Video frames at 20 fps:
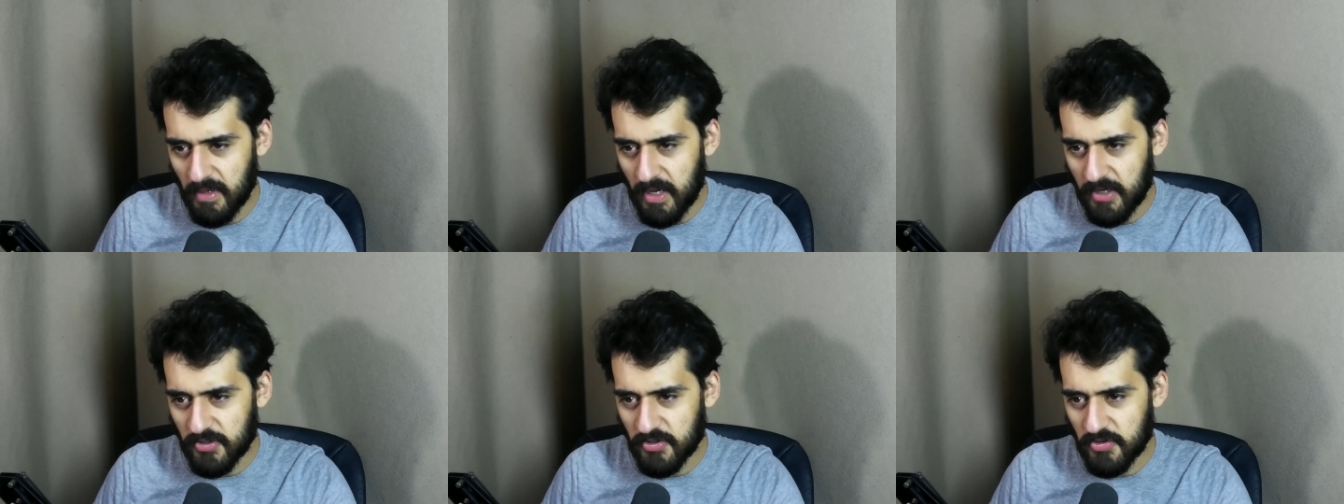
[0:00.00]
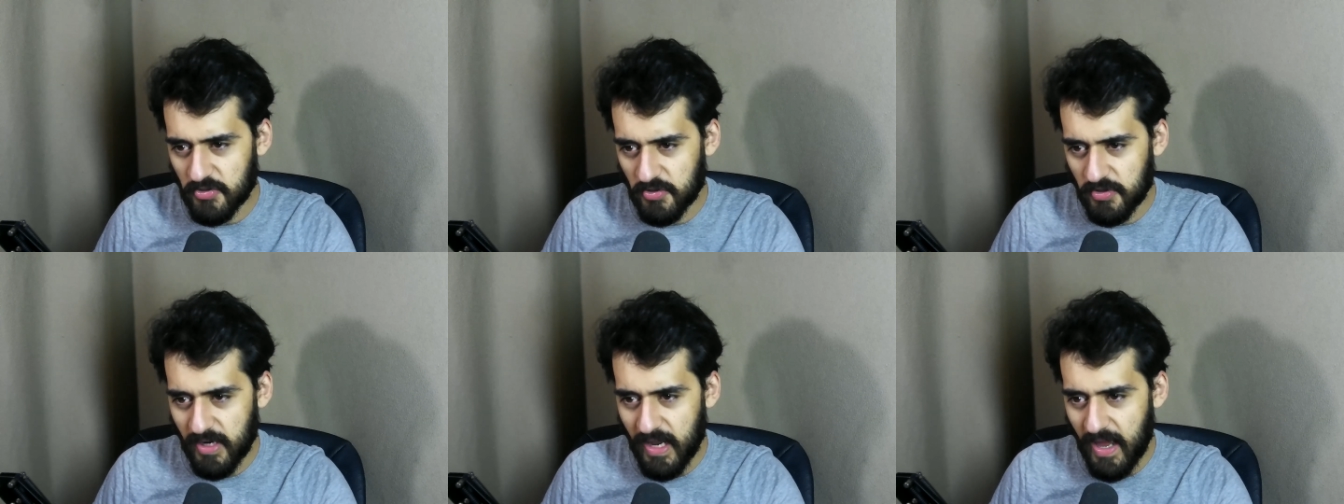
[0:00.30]
I
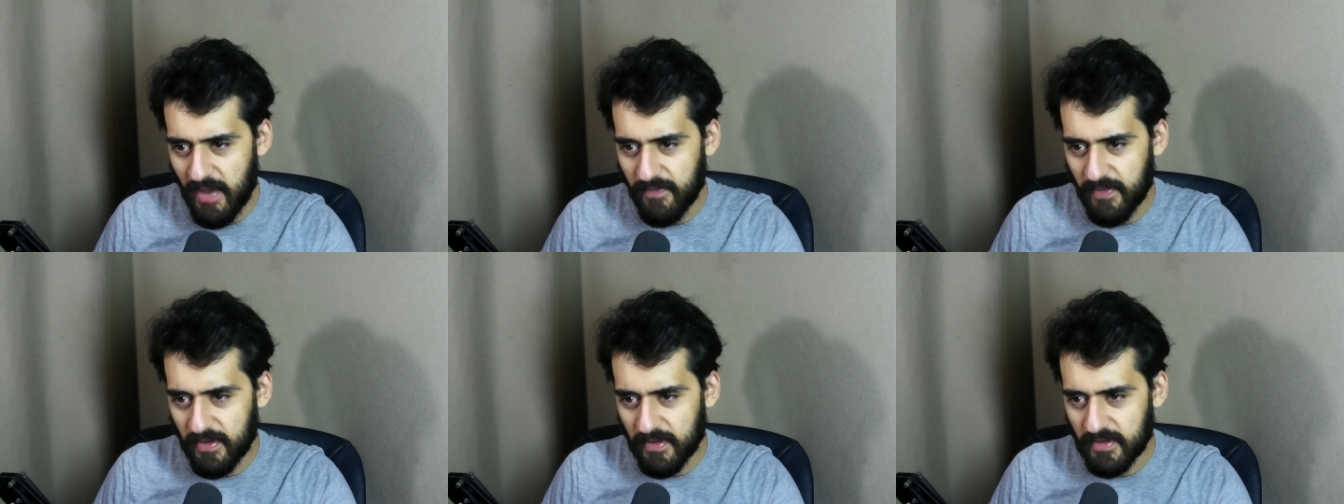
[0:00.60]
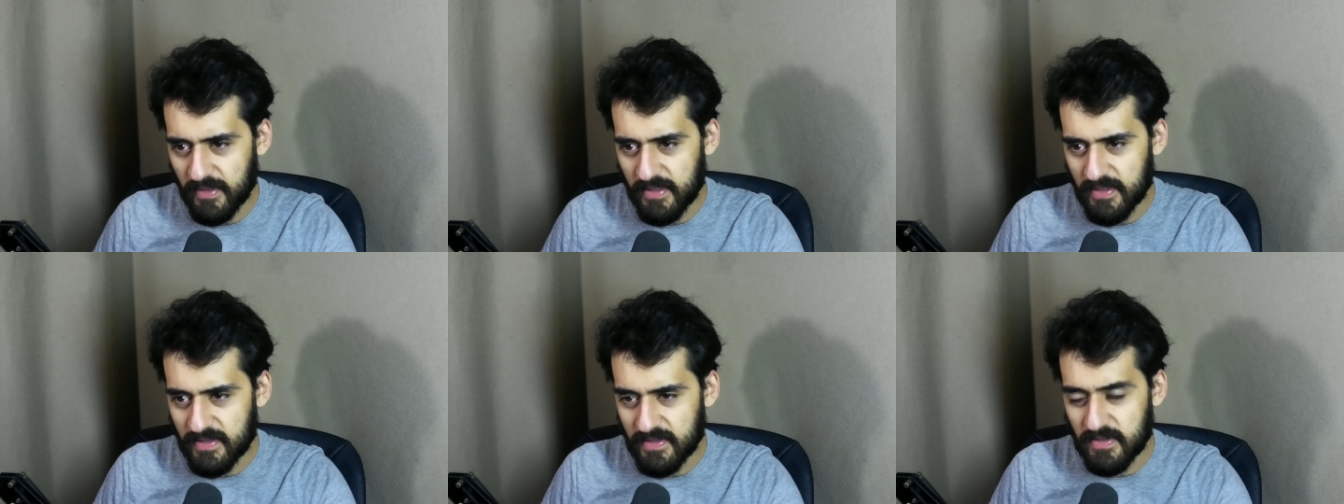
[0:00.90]
should have at
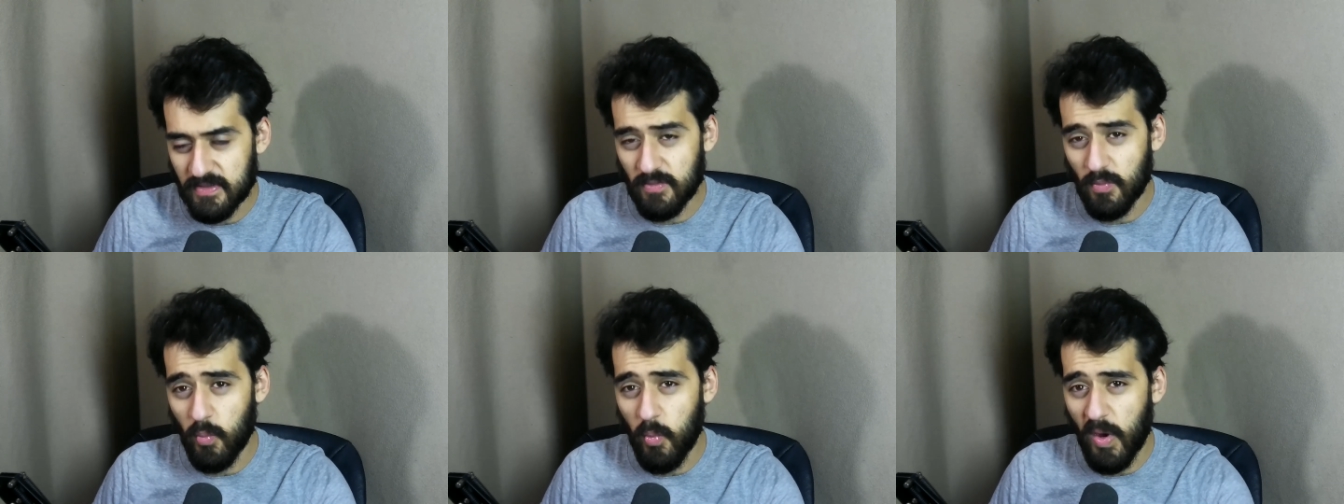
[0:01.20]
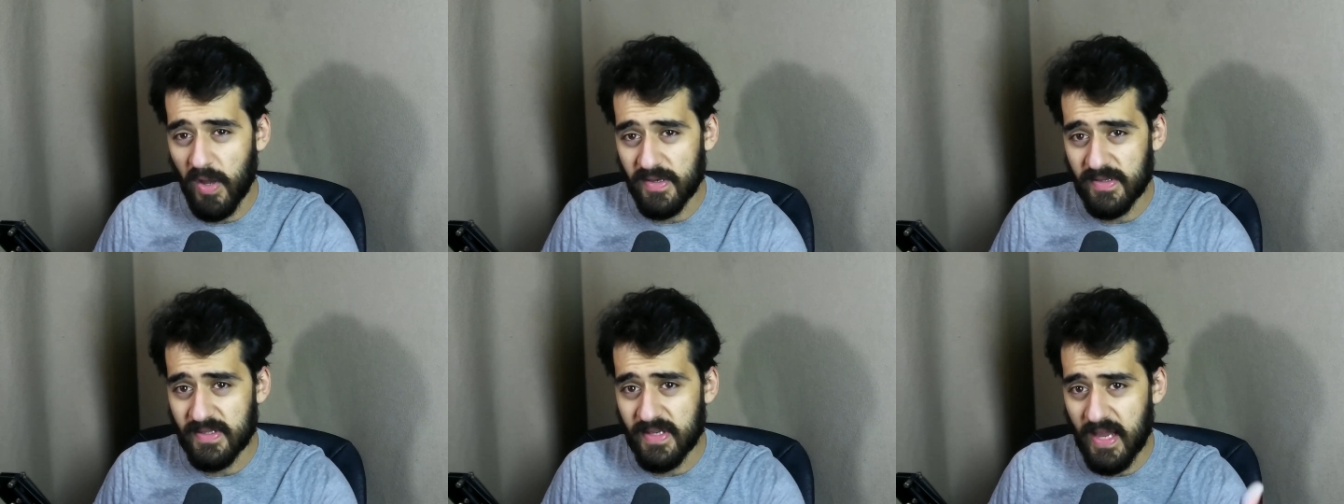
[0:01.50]
least
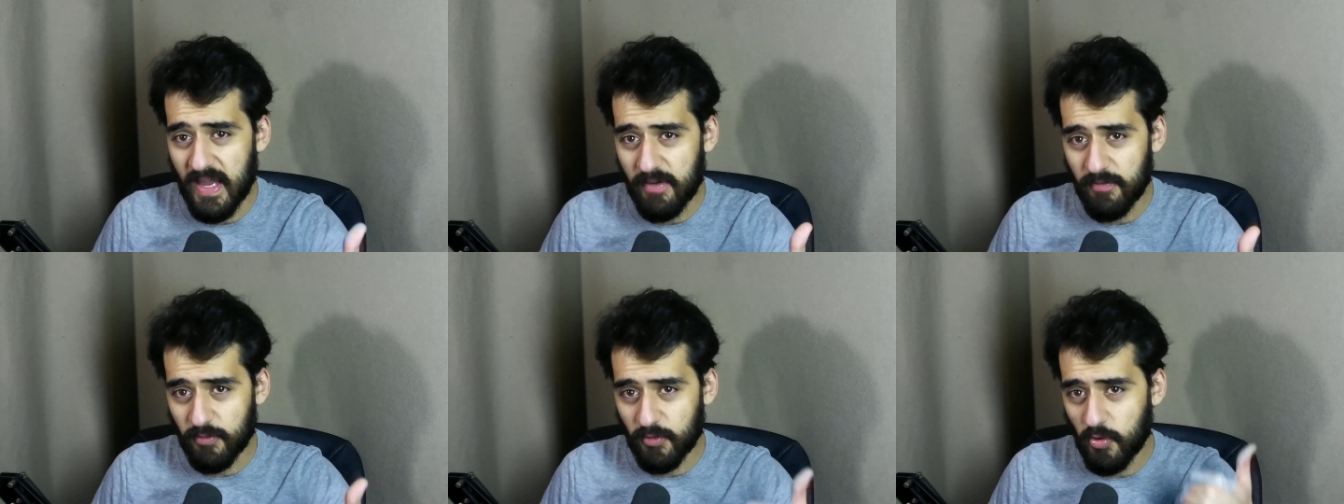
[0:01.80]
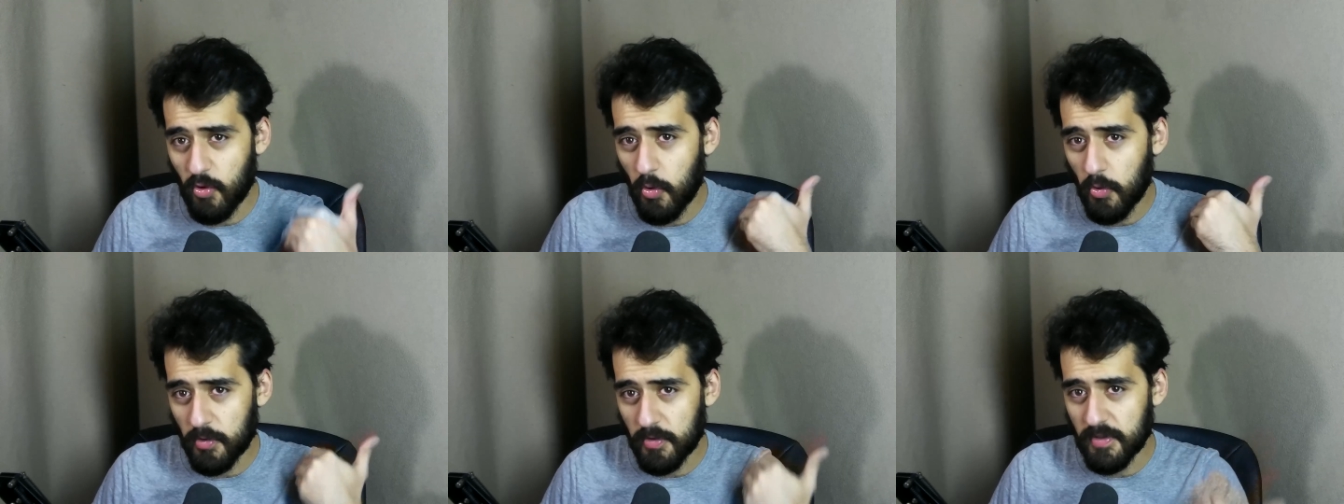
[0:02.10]
one day
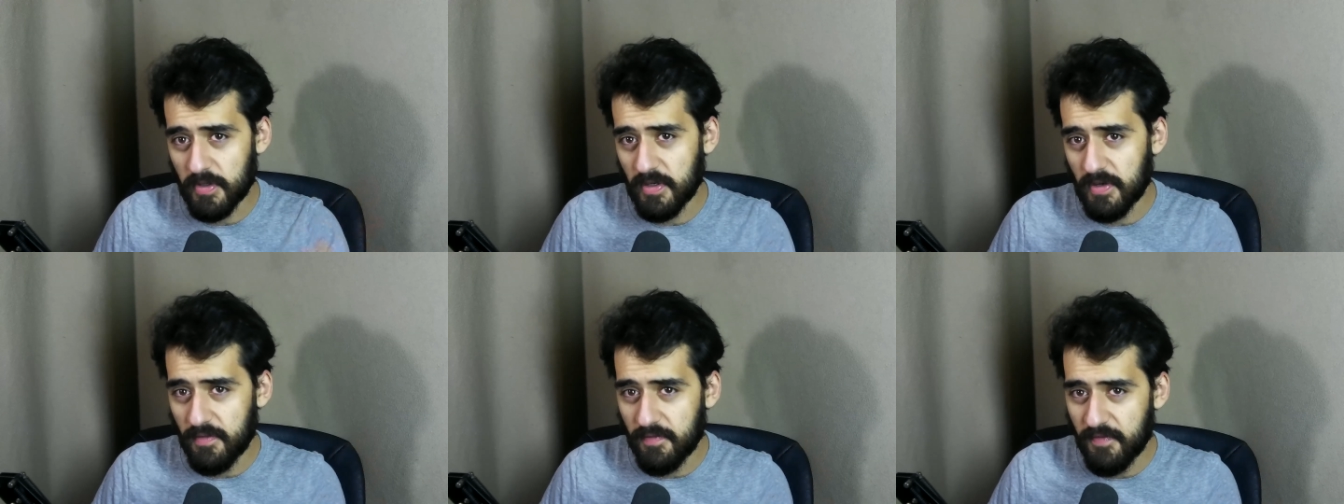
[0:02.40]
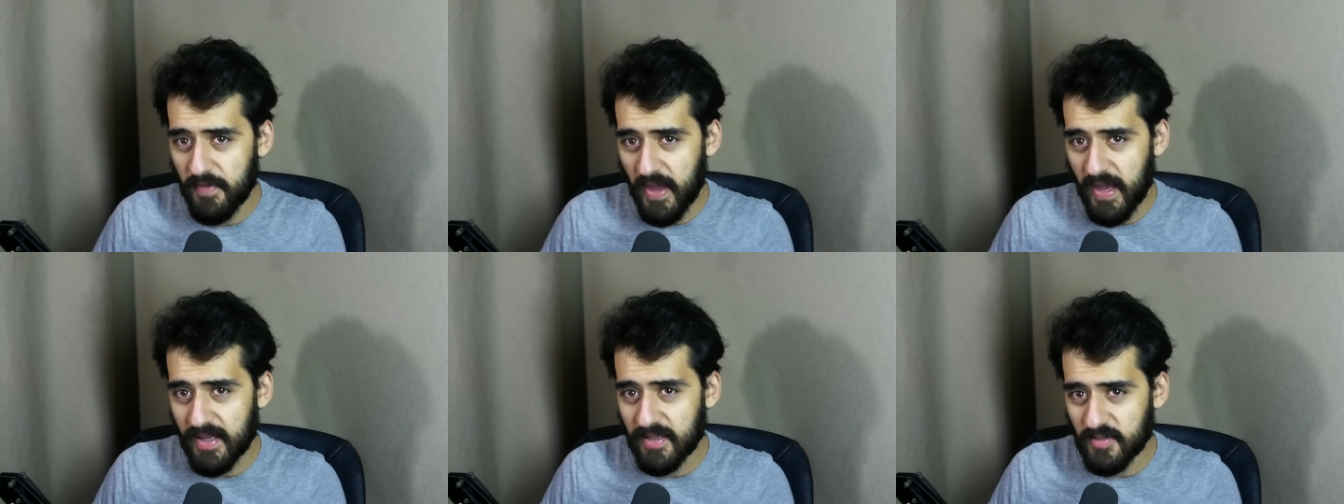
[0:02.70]
recorded in
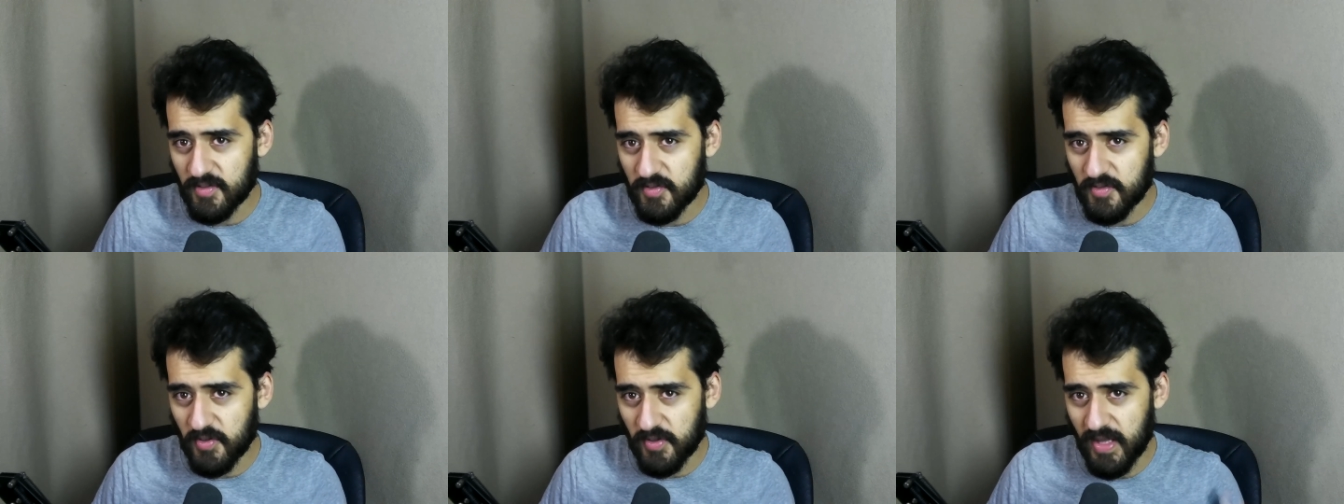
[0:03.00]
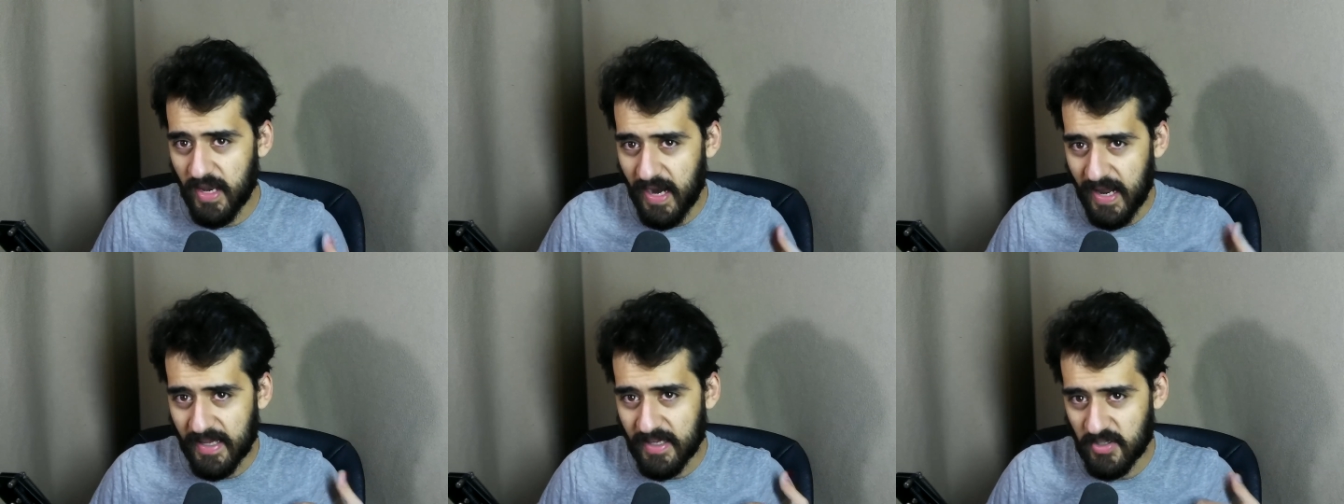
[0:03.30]
advance so
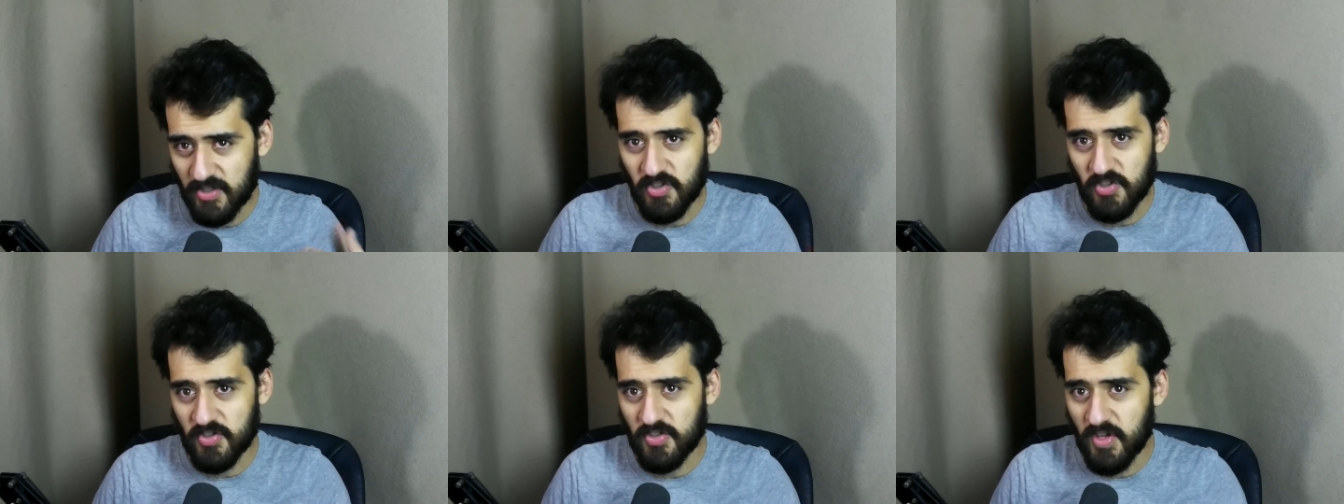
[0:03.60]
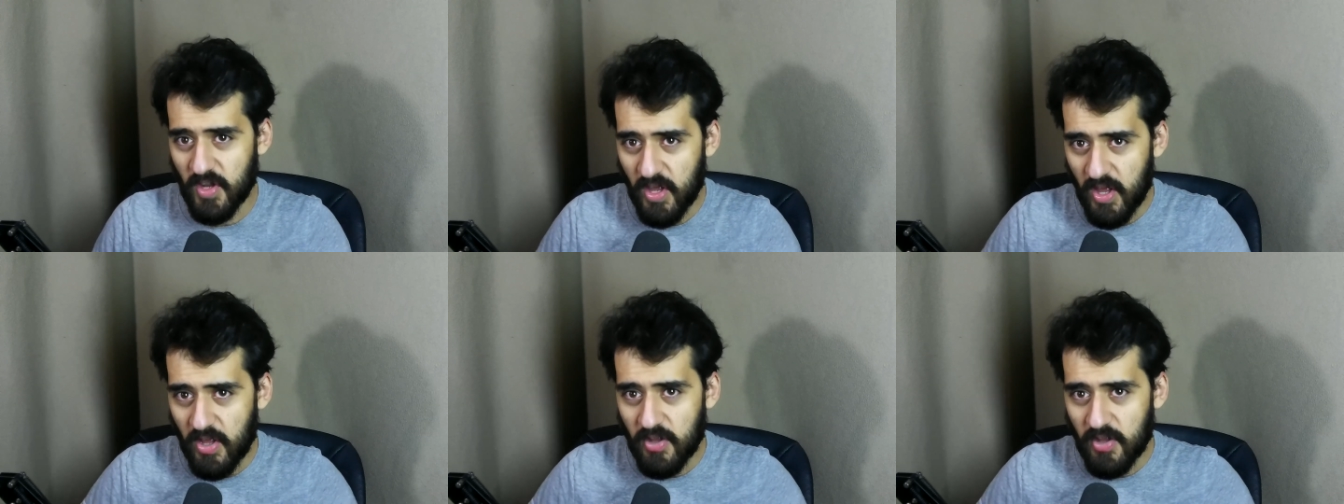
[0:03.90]
that I can just